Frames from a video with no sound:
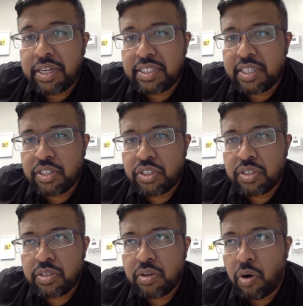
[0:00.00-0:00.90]

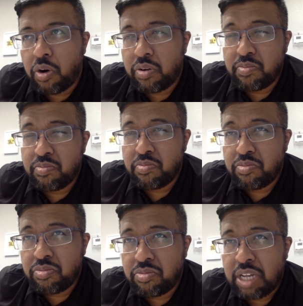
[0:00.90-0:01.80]
presence, or
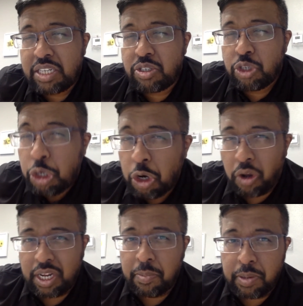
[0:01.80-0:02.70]
not good
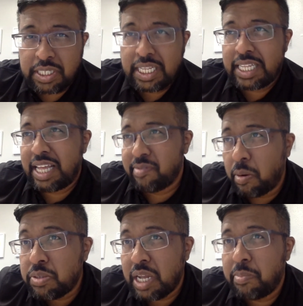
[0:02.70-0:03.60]
online presence, like they have a
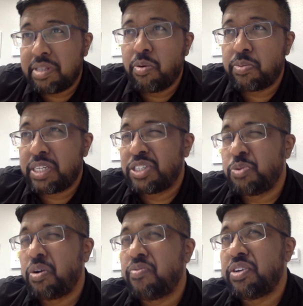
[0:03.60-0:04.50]
website but the website
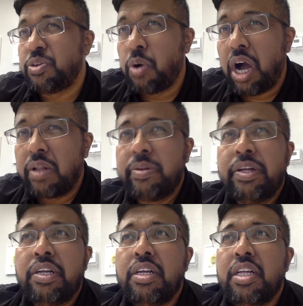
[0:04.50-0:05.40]
doesn't work very
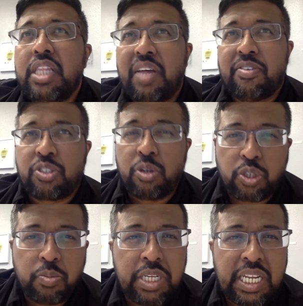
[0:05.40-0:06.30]
well. They have a
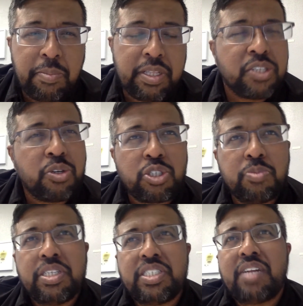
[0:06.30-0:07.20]
social media, but the
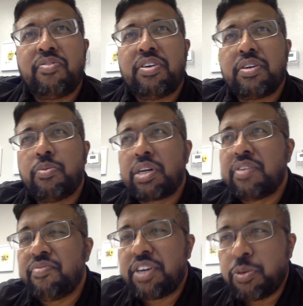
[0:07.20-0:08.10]
social media is not
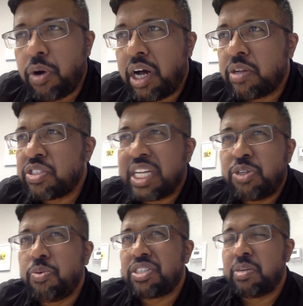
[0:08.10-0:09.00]
working very well. It's
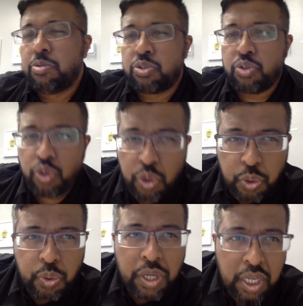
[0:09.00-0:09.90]
not doing what it's supposed to
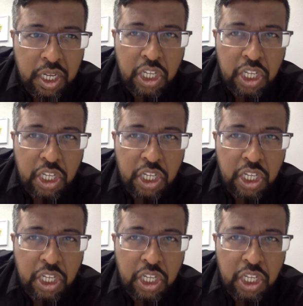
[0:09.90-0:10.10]
do.